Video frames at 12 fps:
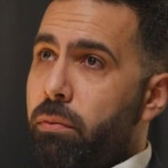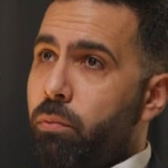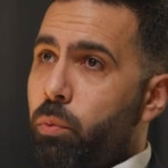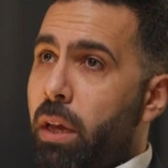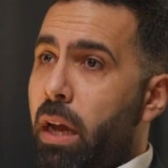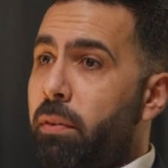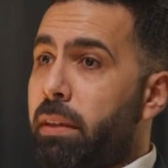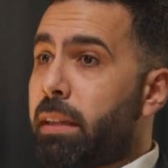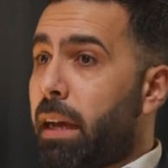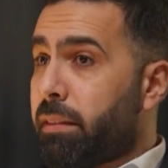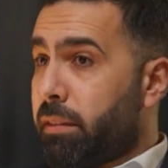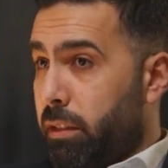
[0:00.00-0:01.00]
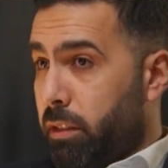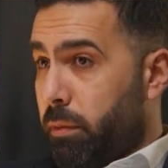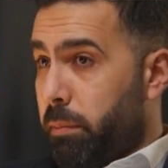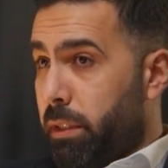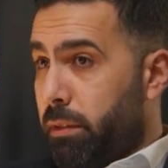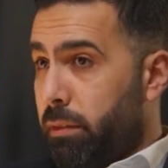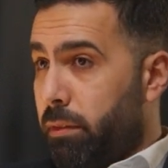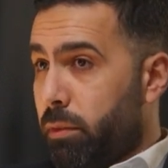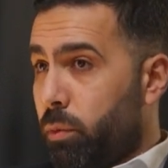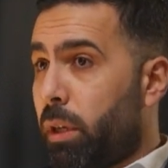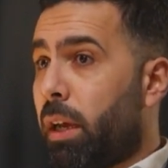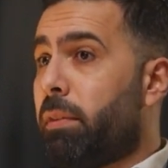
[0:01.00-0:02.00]
we have a tax expert.
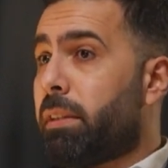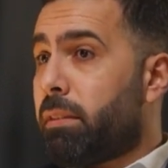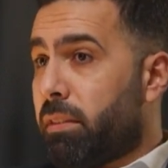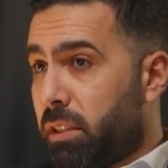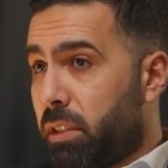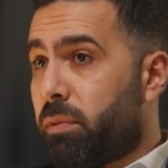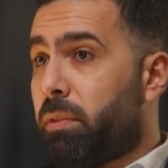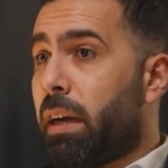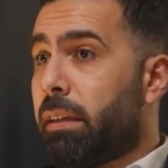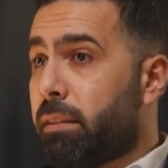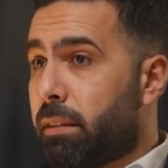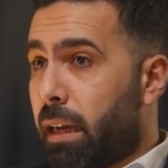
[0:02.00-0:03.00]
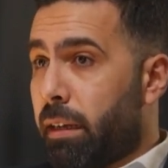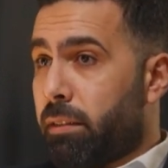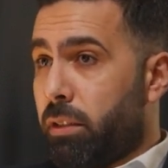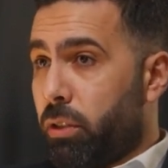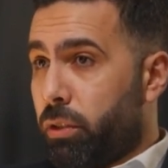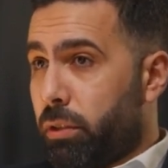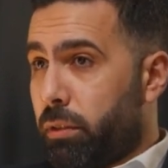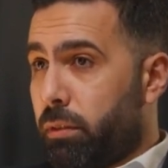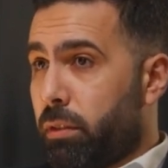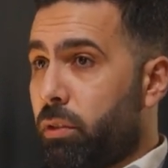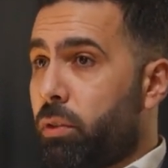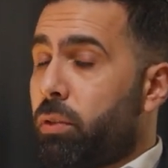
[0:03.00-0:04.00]
We have a certified tax agent.
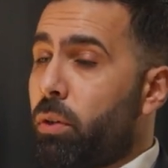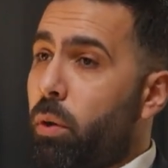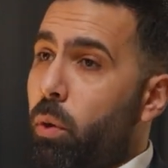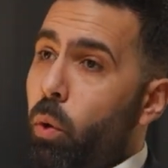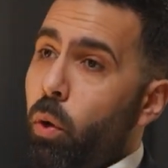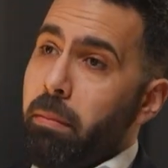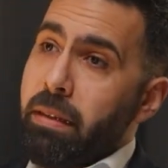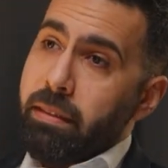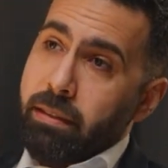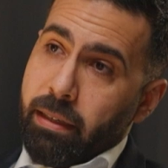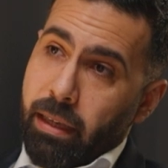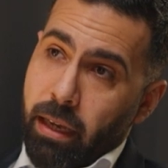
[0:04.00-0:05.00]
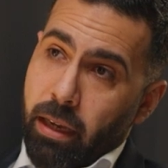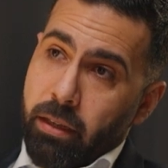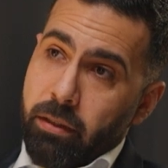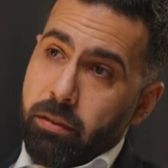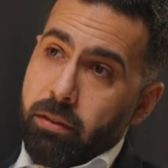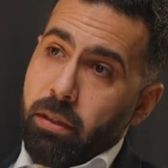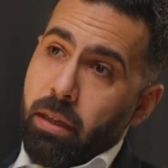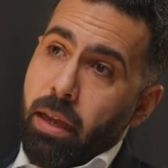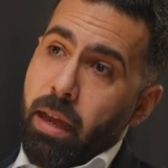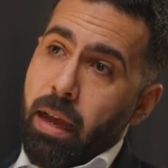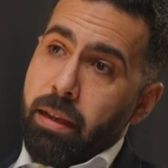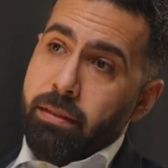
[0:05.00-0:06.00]
So all Mazid clients
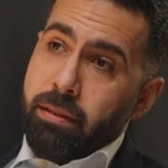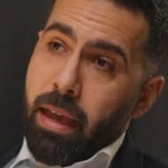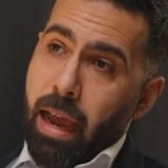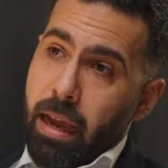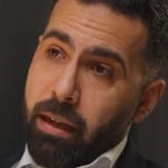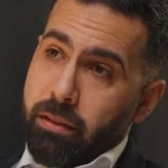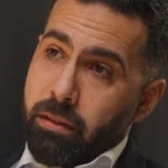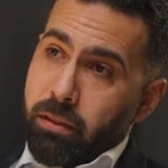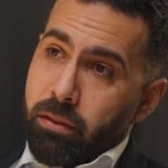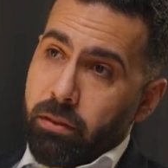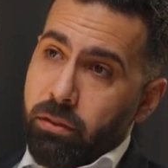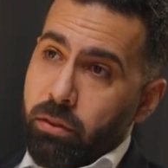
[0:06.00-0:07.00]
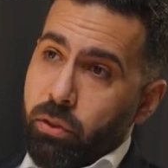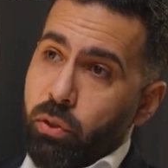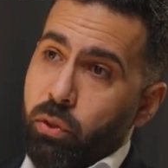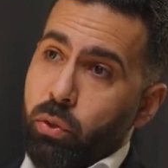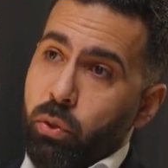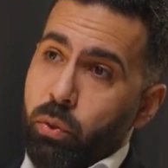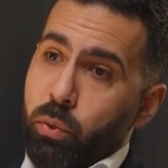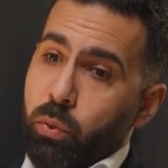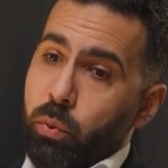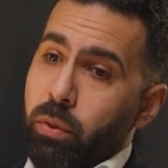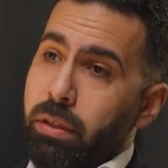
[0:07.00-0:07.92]
has access to